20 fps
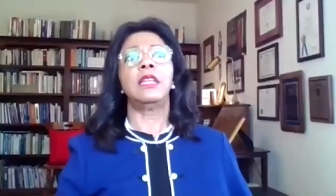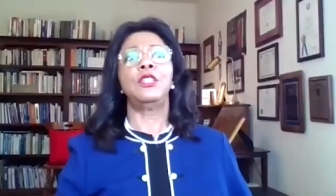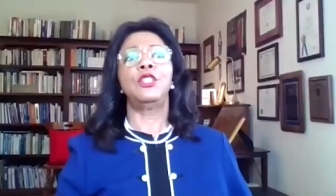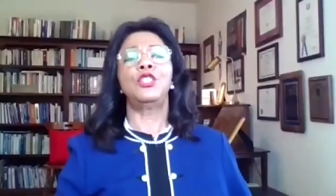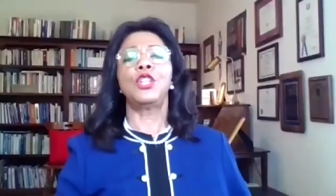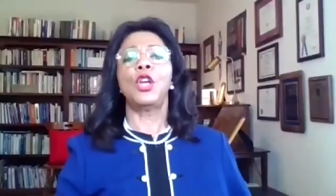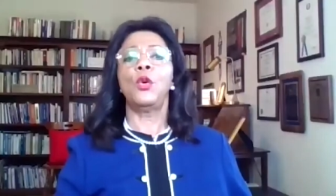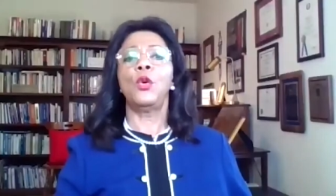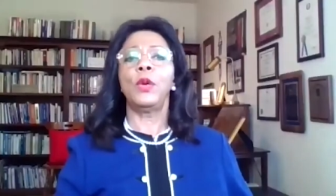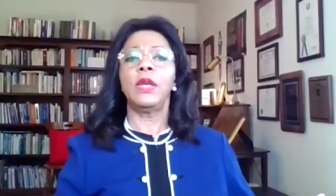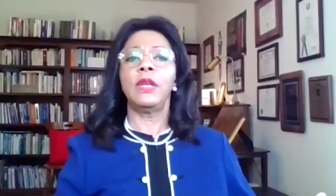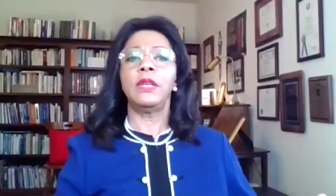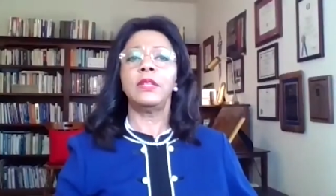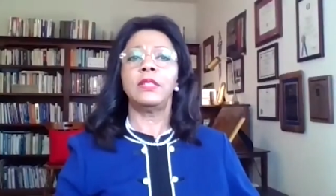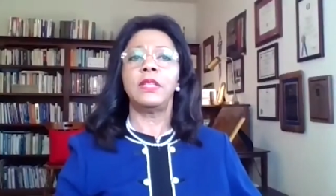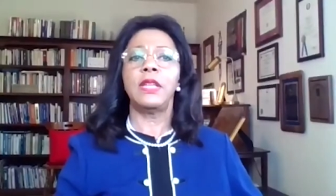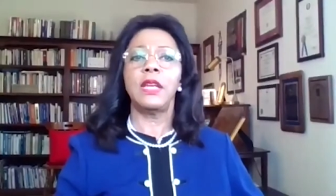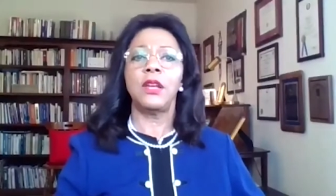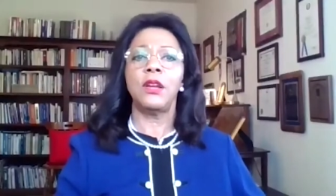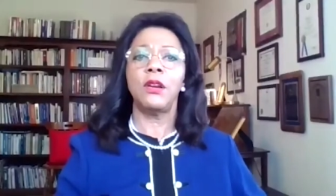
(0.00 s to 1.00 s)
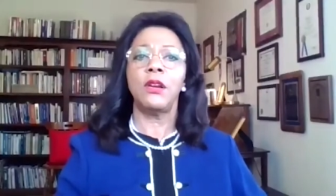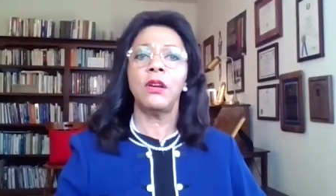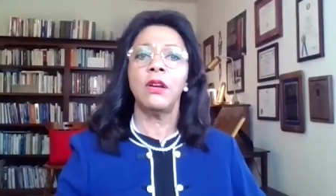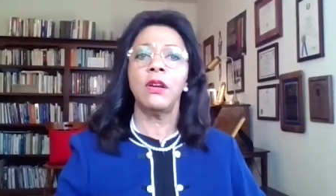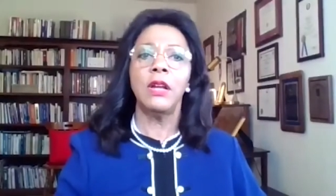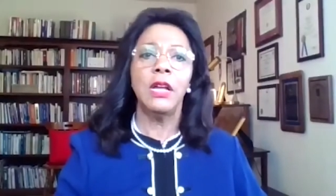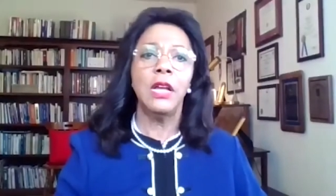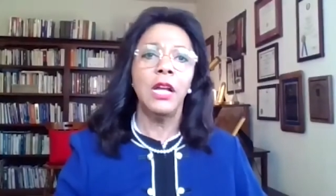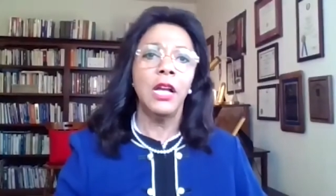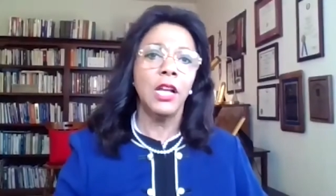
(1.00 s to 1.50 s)
And so, is
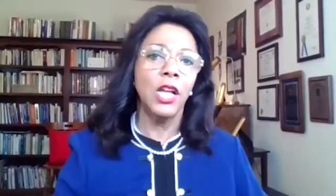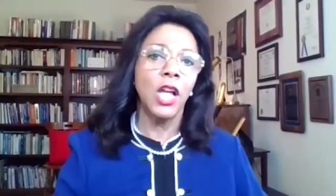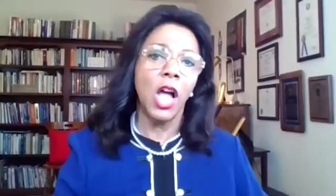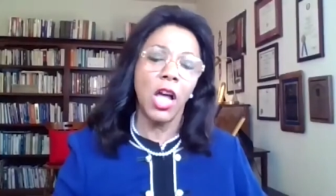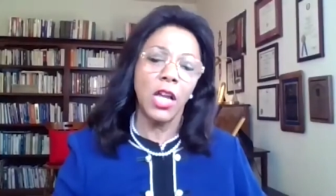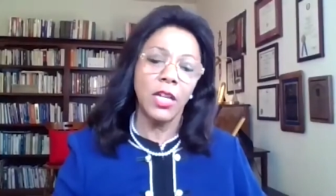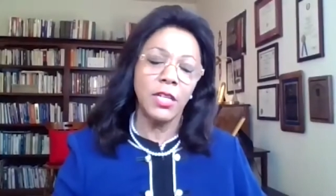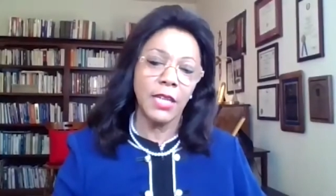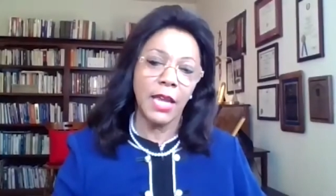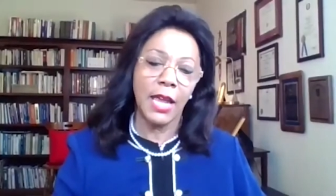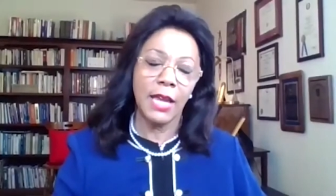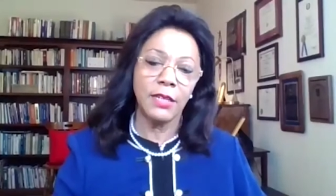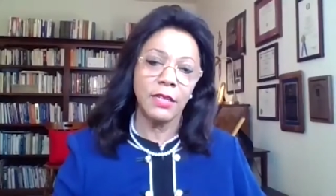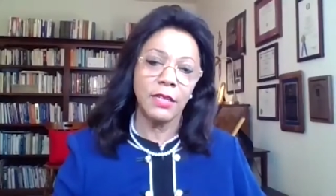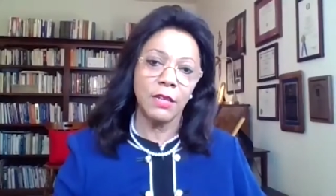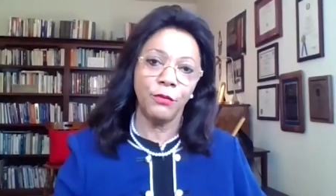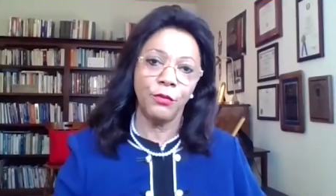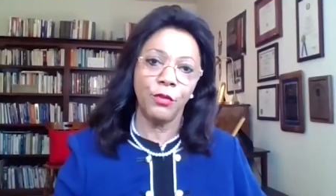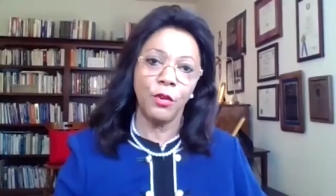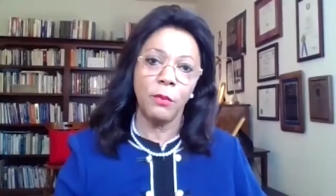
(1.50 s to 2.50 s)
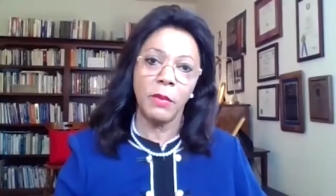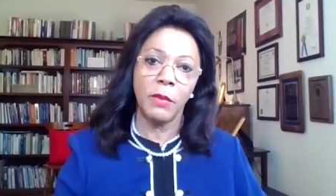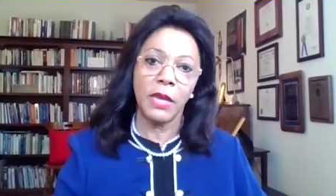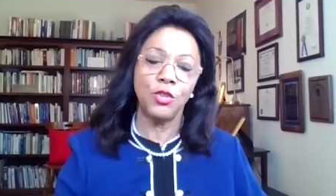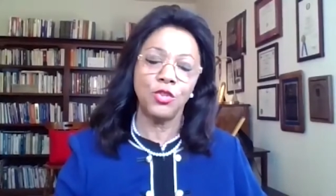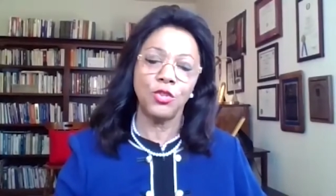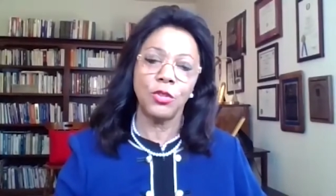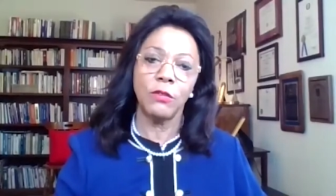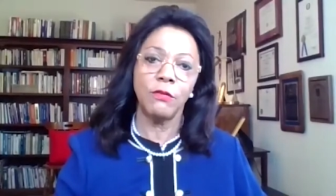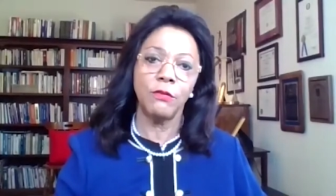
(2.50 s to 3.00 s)
there contact
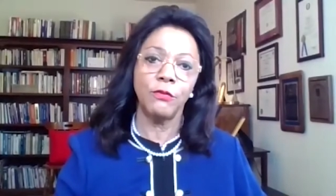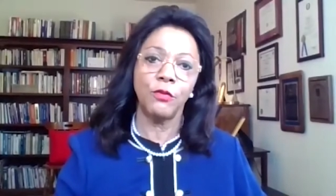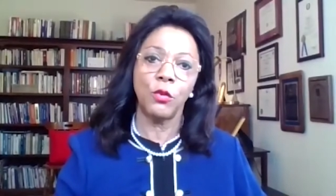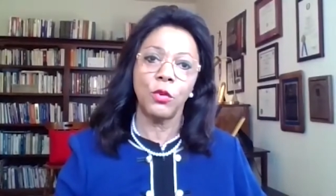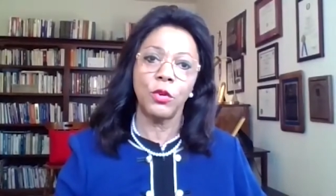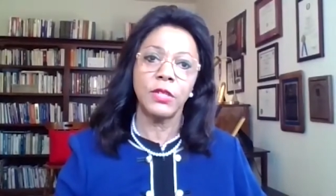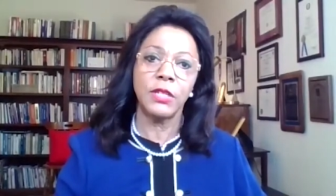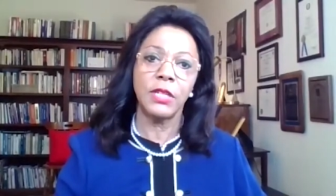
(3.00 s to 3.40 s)
information for